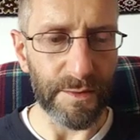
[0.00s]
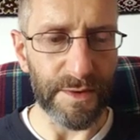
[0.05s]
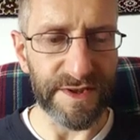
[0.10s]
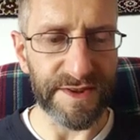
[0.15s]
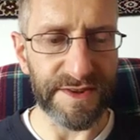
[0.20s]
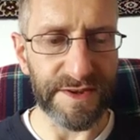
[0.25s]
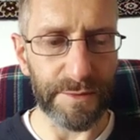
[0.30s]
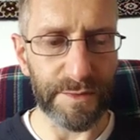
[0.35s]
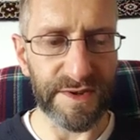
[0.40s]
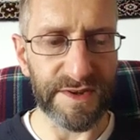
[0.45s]

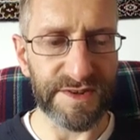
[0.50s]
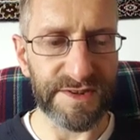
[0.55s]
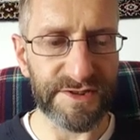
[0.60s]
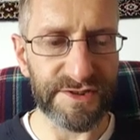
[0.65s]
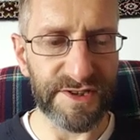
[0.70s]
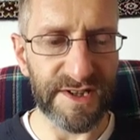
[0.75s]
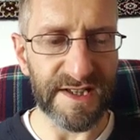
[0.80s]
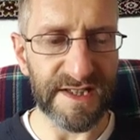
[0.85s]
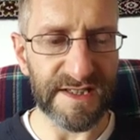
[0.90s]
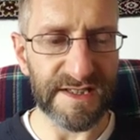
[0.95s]
With
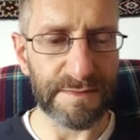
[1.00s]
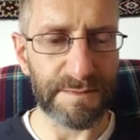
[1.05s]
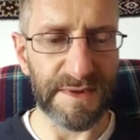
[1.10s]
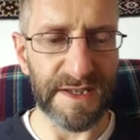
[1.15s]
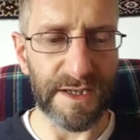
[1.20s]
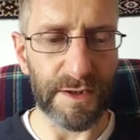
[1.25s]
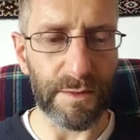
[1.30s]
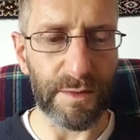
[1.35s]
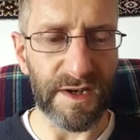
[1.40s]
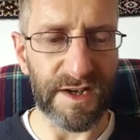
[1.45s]

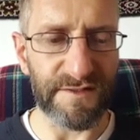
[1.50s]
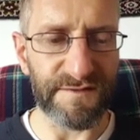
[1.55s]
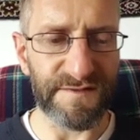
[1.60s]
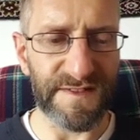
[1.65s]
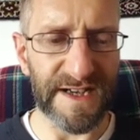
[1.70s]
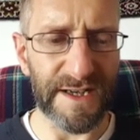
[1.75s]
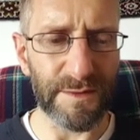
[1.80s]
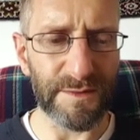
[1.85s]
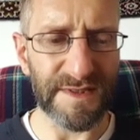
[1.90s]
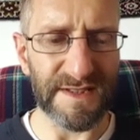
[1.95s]
Shakespeare, what I've
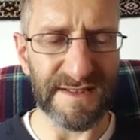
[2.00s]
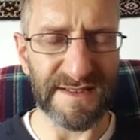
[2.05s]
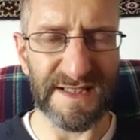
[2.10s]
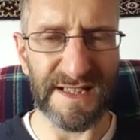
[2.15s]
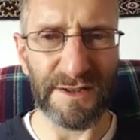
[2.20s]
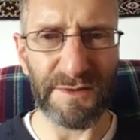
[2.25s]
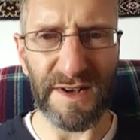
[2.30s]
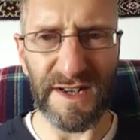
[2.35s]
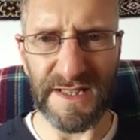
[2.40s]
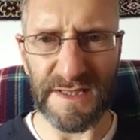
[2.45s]
found is
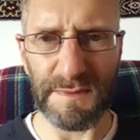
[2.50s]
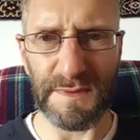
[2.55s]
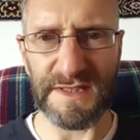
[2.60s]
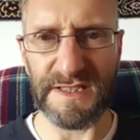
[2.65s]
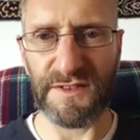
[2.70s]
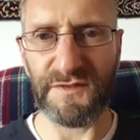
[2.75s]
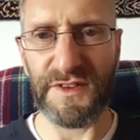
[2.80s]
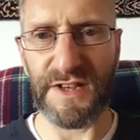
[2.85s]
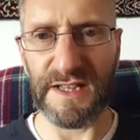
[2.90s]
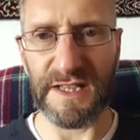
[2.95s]
he writes
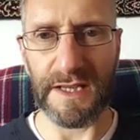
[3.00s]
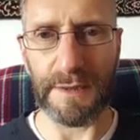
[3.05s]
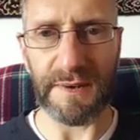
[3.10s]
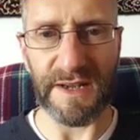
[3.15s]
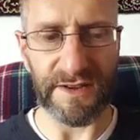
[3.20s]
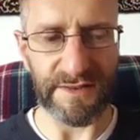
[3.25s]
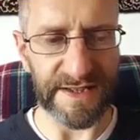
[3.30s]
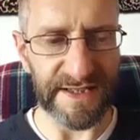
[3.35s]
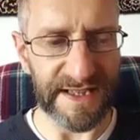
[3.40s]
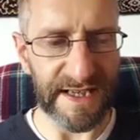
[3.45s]
specifically
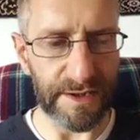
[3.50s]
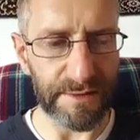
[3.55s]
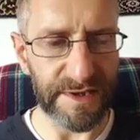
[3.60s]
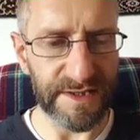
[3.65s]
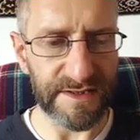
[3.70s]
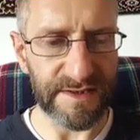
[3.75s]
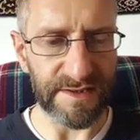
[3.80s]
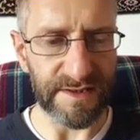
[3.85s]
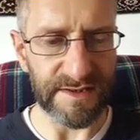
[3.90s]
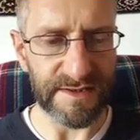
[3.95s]
about the
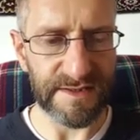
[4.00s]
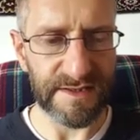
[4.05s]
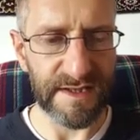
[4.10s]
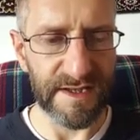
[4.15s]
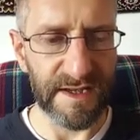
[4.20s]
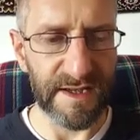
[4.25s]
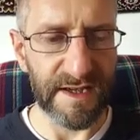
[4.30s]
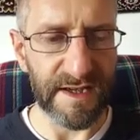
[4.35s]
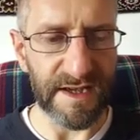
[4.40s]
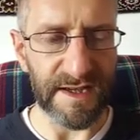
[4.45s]
characters,
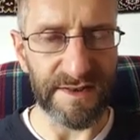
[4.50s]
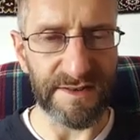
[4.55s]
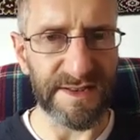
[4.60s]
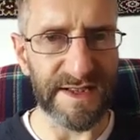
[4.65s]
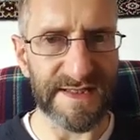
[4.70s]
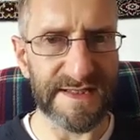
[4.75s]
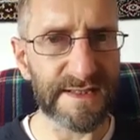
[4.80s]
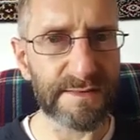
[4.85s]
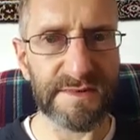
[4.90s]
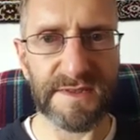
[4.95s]
and
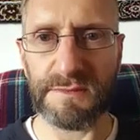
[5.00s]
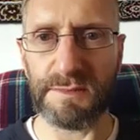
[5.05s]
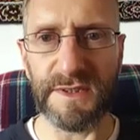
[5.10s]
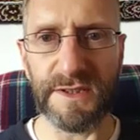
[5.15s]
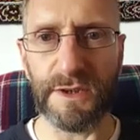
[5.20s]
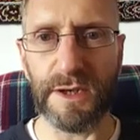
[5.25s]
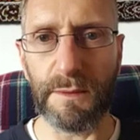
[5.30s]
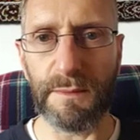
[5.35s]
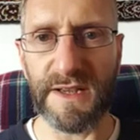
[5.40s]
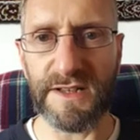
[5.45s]
there seems to be
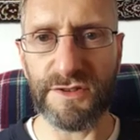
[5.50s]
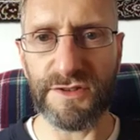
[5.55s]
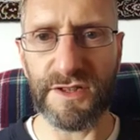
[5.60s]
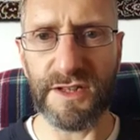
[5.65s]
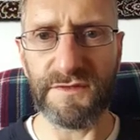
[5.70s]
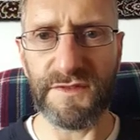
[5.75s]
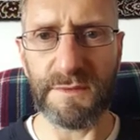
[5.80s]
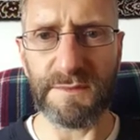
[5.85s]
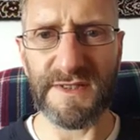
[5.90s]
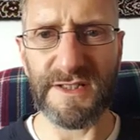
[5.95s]
no mention
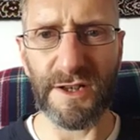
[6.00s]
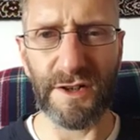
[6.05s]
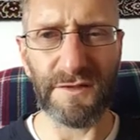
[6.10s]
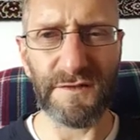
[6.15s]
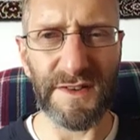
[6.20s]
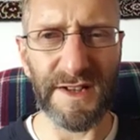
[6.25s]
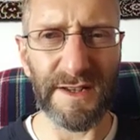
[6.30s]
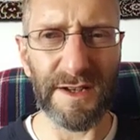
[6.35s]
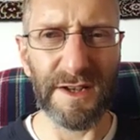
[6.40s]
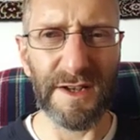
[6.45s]
of
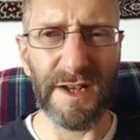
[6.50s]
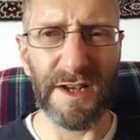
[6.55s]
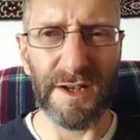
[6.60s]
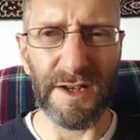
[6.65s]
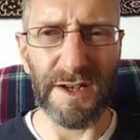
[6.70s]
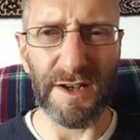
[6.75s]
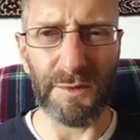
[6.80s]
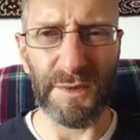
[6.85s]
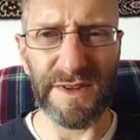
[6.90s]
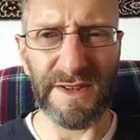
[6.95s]
himself. Like,
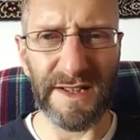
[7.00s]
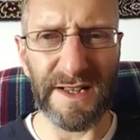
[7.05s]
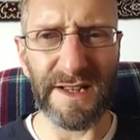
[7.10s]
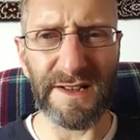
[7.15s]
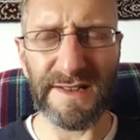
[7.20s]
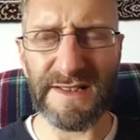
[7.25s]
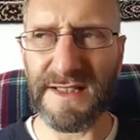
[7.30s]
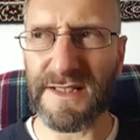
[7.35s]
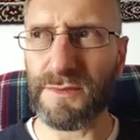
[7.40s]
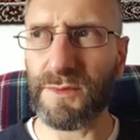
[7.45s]
with
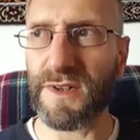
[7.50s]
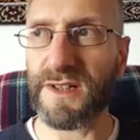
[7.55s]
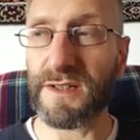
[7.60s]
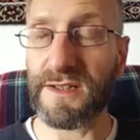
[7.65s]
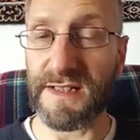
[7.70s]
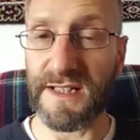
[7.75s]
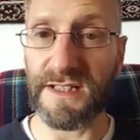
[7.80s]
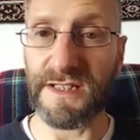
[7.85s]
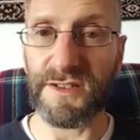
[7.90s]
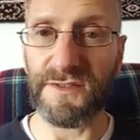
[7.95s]
analysis, what you
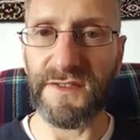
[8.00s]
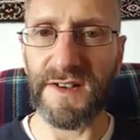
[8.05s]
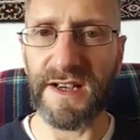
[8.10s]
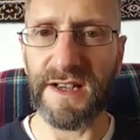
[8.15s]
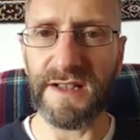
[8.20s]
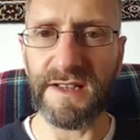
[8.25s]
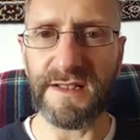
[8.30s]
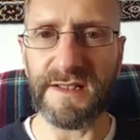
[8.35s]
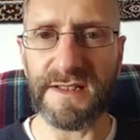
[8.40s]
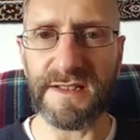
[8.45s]
tend to
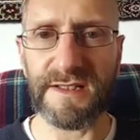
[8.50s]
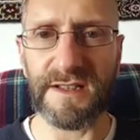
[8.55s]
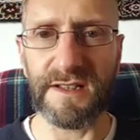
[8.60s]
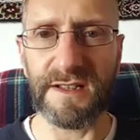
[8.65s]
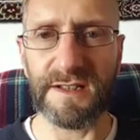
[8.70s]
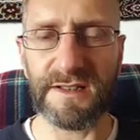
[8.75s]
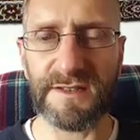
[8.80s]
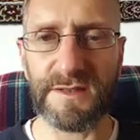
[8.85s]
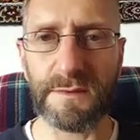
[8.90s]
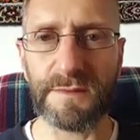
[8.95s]
find is
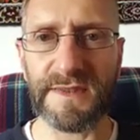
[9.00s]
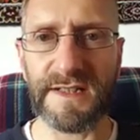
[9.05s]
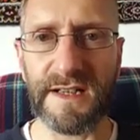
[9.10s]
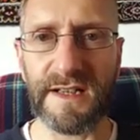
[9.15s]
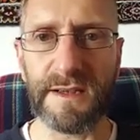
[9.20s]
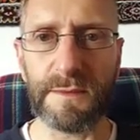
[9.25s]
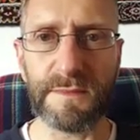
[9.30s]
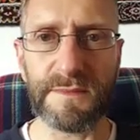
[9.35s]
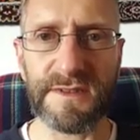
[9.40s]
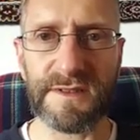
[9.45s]
that
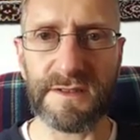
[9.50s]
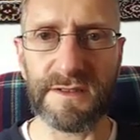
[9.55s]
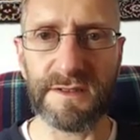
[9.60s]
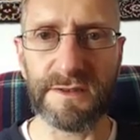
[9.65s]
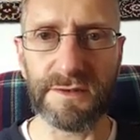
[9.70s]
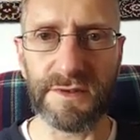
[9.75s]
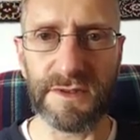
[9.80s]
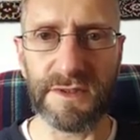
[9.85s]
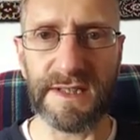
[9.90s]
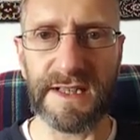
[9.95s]
sometimes
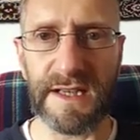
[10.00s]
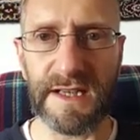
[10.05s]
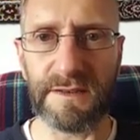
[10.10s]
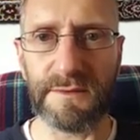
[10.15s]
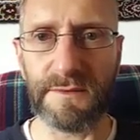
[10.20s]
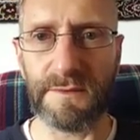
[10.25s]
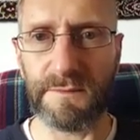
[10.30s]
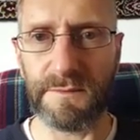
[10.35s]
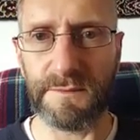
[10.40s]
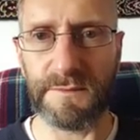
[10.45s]
you
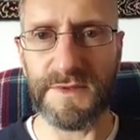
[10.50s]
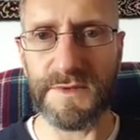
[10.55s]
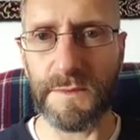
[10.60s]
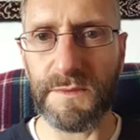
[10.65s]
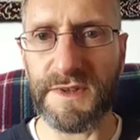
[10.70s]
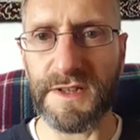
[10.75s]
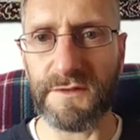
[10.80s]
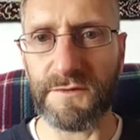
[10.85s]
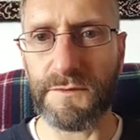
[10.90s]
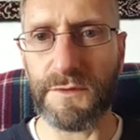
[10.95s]
get
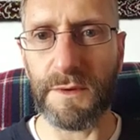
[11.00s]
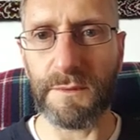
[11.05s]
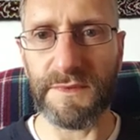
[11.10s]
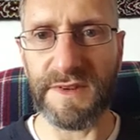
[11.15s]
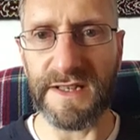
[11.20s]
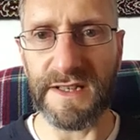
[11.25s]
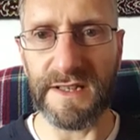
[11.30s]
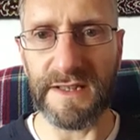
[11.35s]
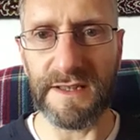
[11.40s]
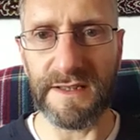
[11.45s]
something from
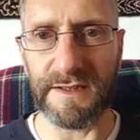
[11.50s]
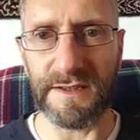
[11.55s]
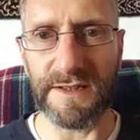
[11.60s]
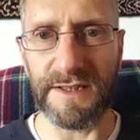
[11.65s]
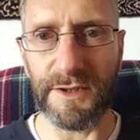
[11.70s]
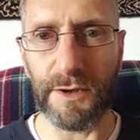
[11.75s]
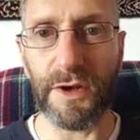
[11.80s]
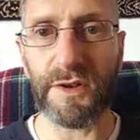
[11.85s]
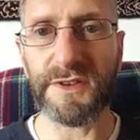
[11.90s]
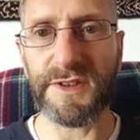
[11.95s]

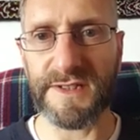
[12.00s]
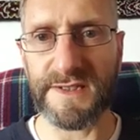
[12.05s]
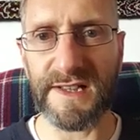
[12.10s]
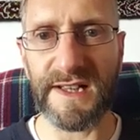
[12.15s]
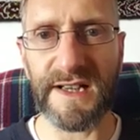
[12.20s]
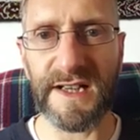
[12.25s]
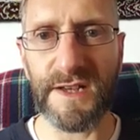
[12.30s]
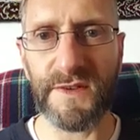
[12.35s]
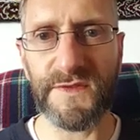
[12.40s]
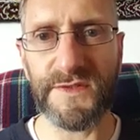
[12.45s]
the author's
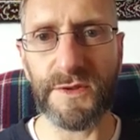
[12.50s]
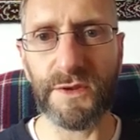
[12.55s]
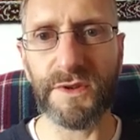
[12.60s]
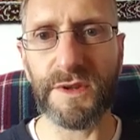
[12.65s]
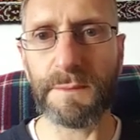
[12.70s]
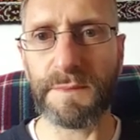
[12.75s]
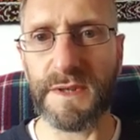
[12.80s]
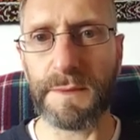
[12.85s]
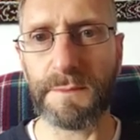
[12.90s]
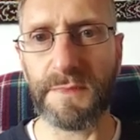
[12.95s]
lives or
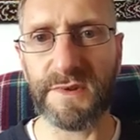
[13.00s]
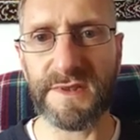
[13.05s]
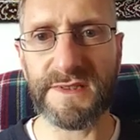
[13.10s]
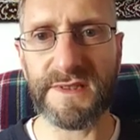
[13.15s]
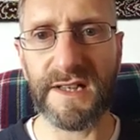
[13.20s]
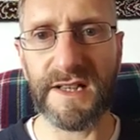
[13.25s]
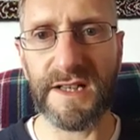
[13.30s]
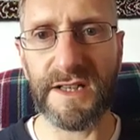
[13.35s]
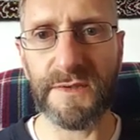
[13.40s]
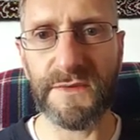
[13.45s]
the people's
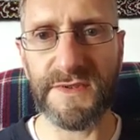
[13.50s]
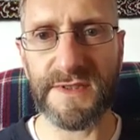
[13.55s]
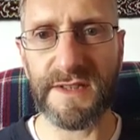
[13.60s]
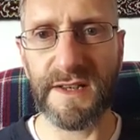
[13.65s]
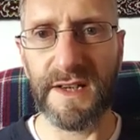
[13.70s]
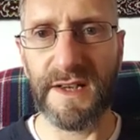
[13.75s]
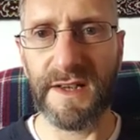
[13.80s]
lives.